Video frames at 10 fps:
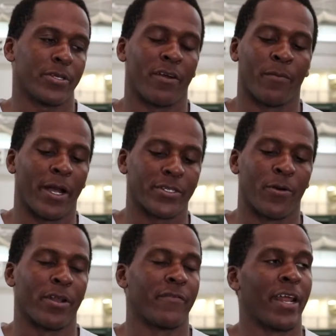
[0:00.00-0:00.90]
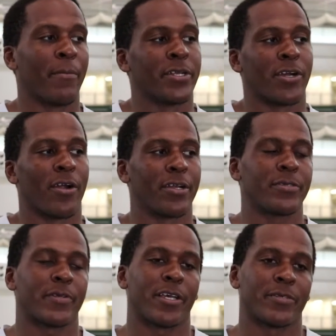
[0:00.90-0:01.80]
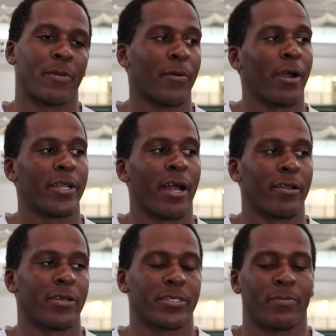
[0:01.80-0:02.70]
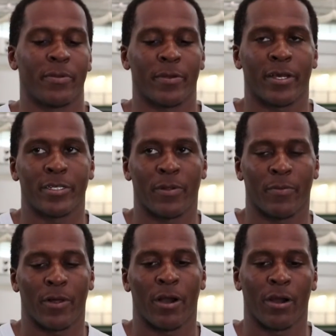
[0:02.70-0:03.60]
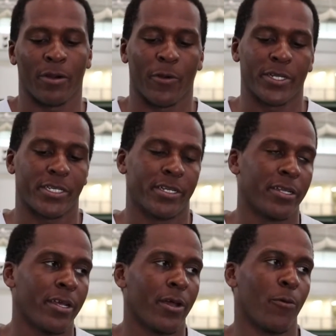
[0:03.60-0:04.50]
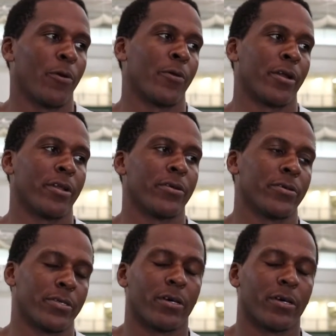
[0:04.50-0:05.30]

So everybody's going even that much harder just because people are doubting us and just because people are questioning what we're going to do